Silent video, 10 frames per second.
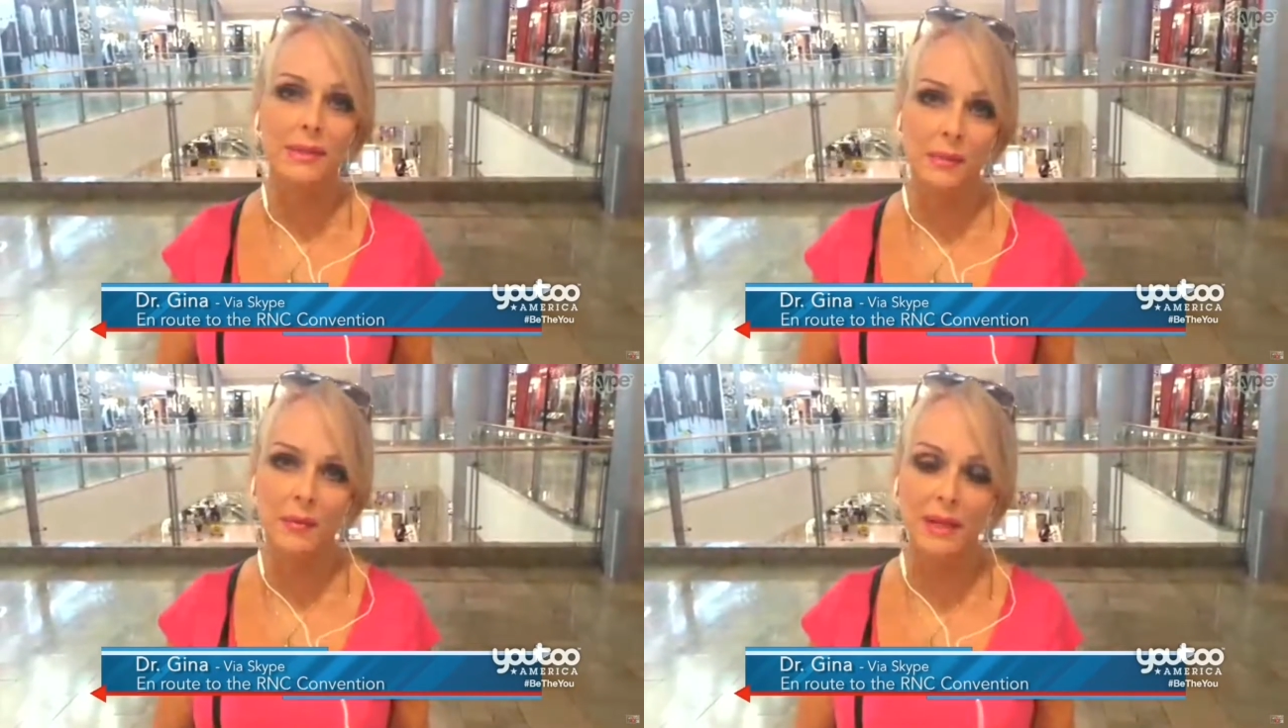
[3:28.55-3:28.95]

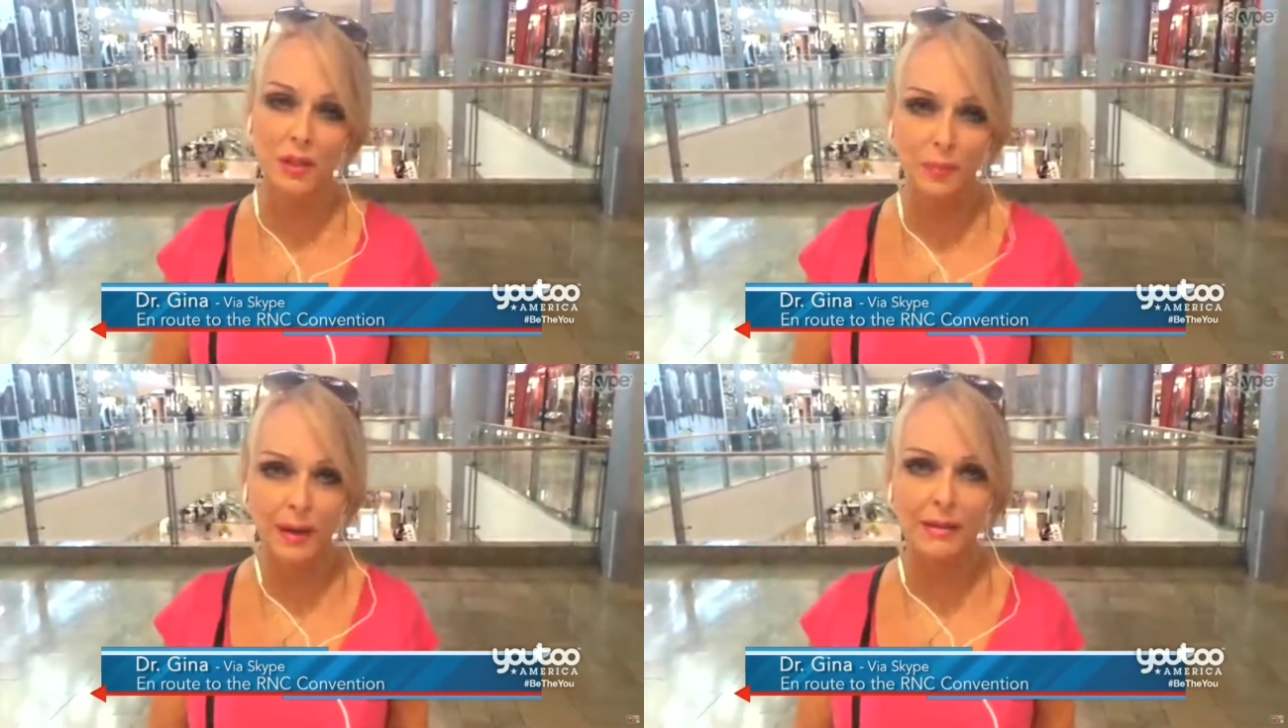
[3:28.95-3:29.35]
some of the
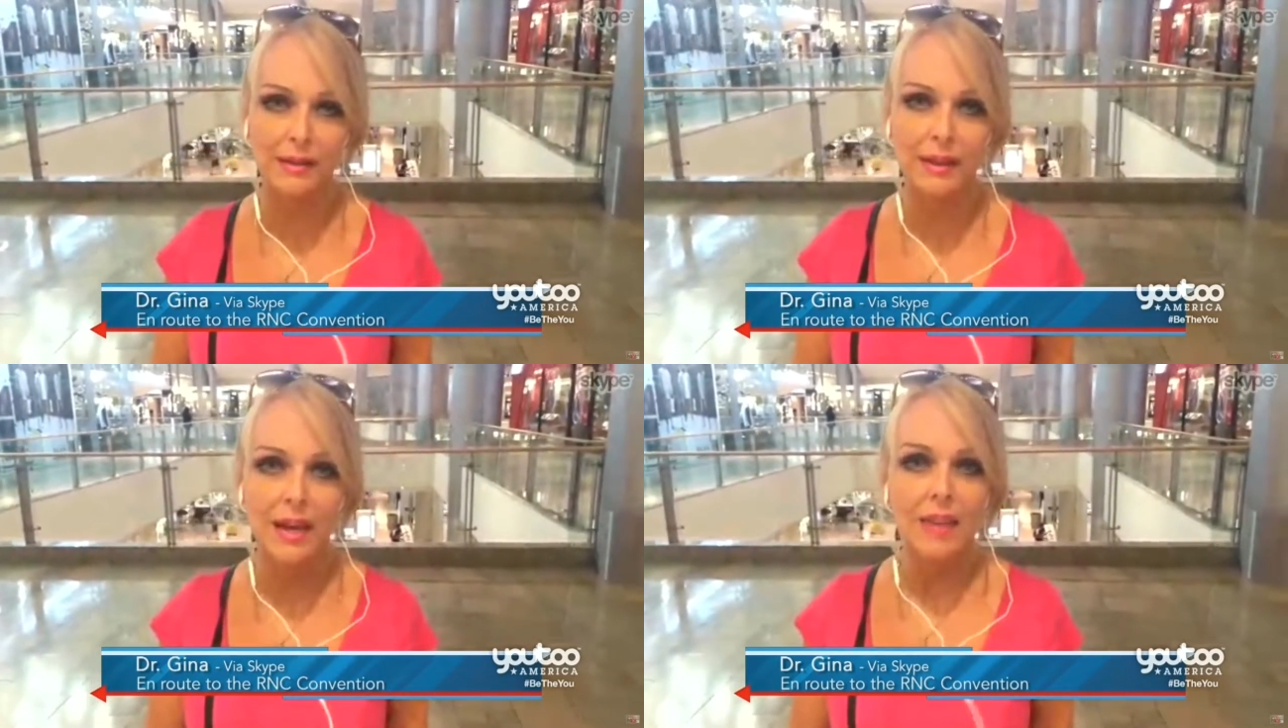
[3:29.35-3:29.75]
major
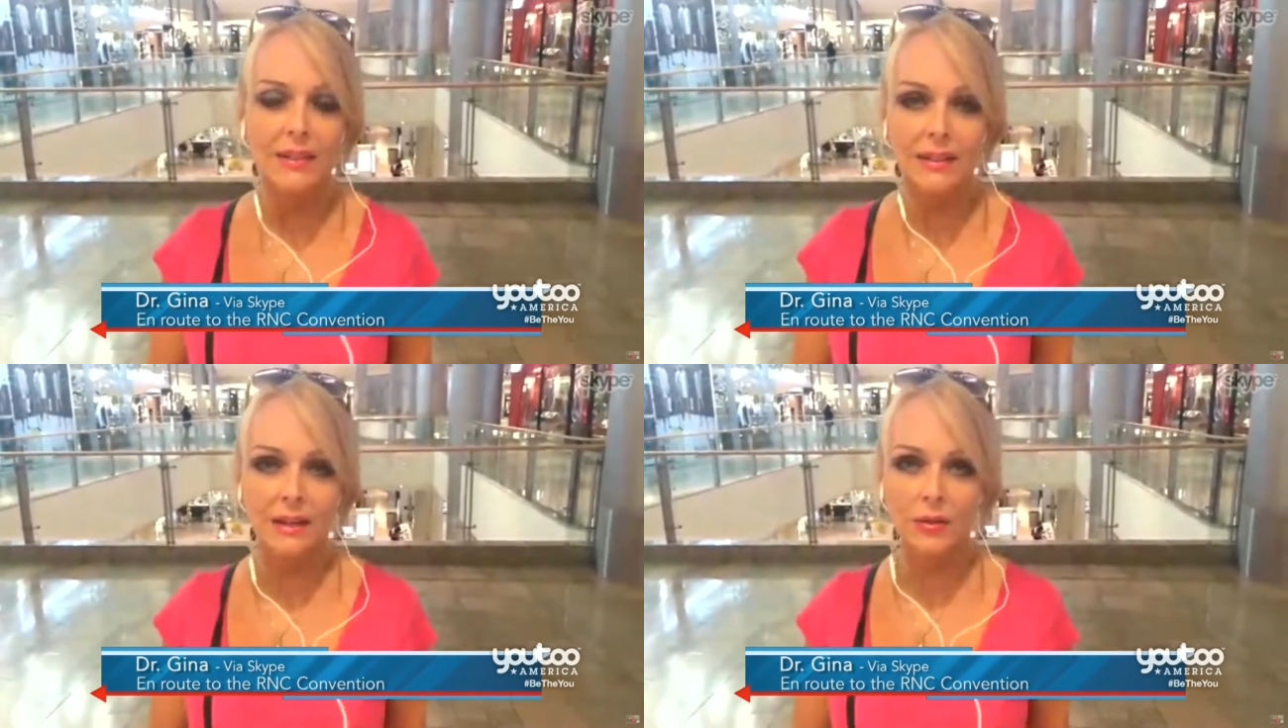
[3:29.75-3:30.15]

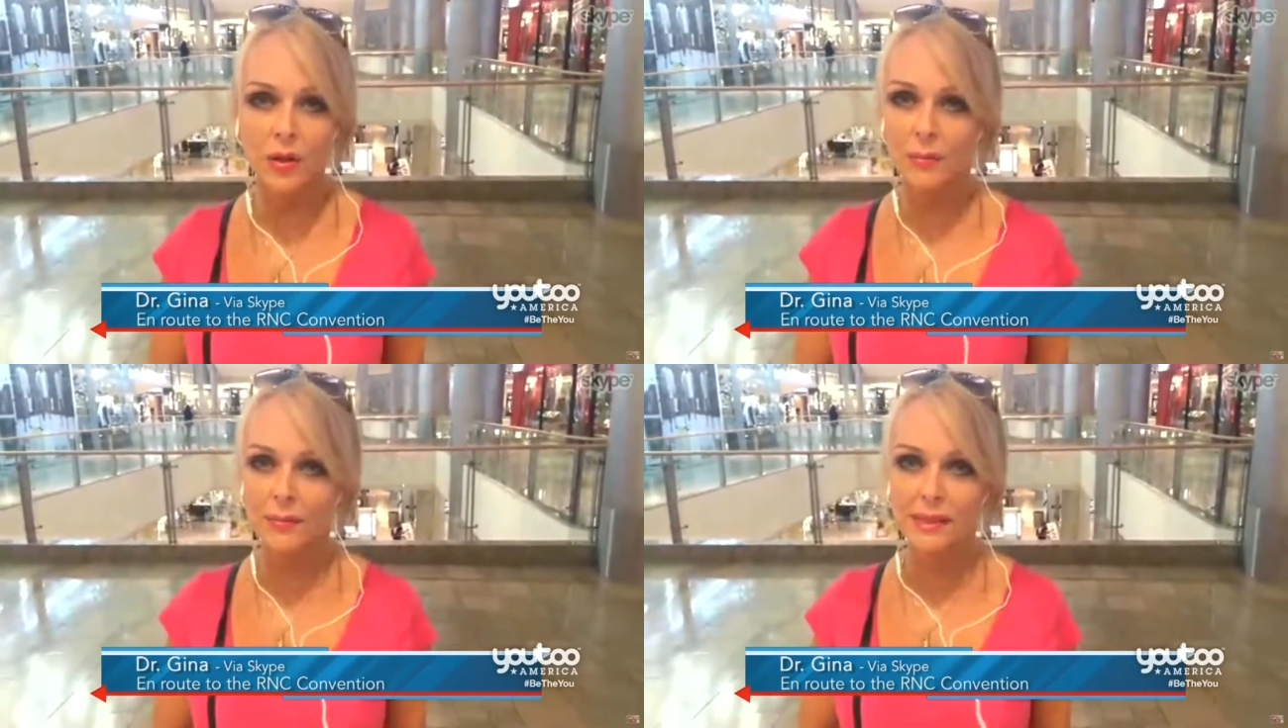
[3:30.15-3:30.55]
policy
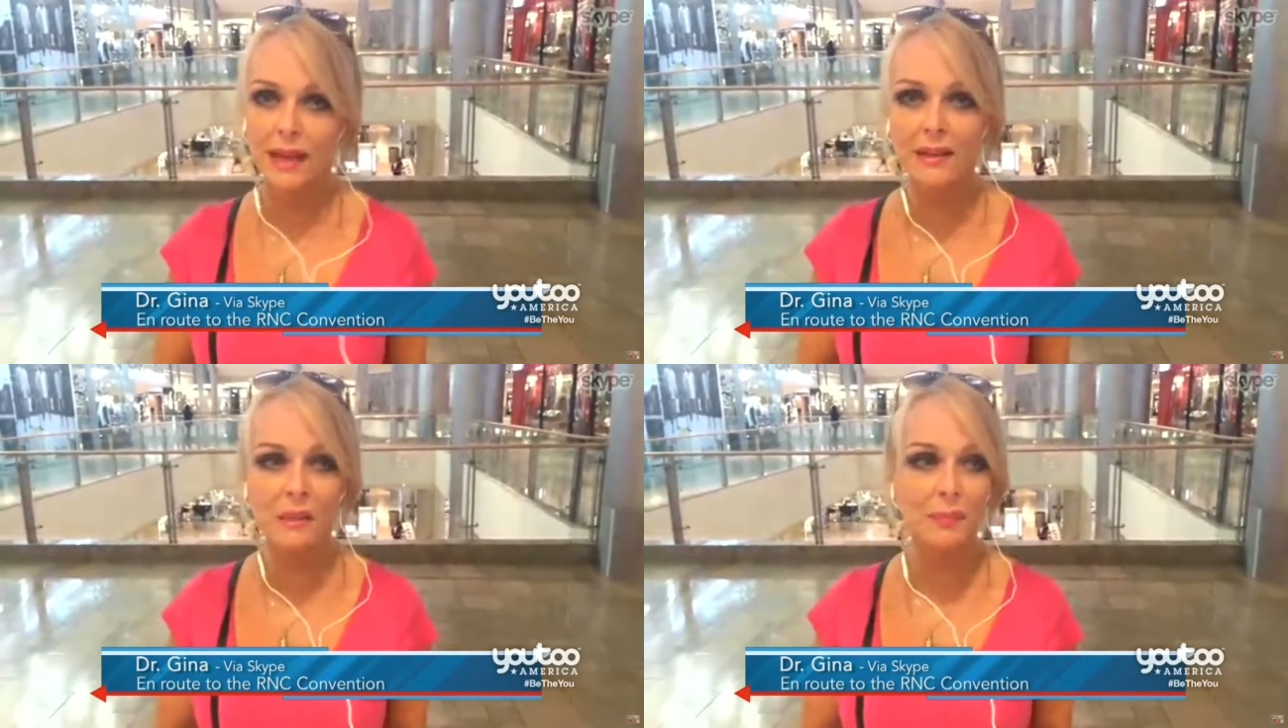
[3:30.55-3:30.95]
that Donald
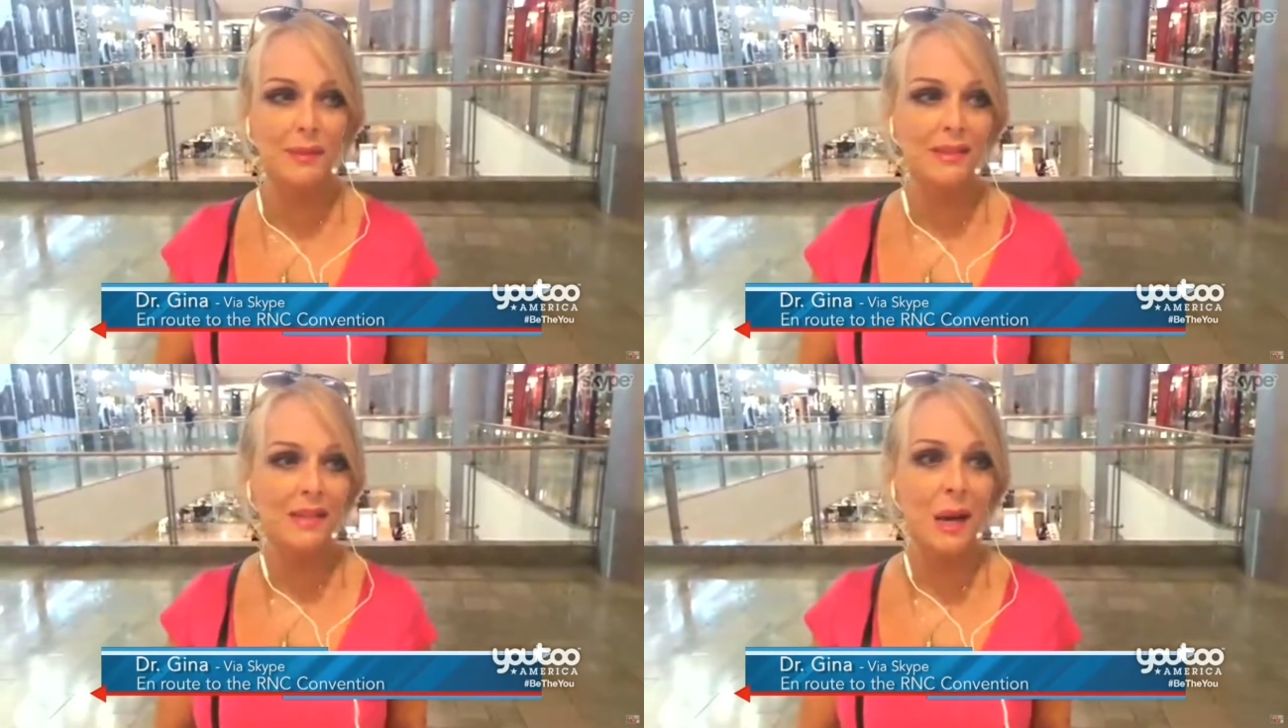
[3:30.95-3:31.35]
Trump says.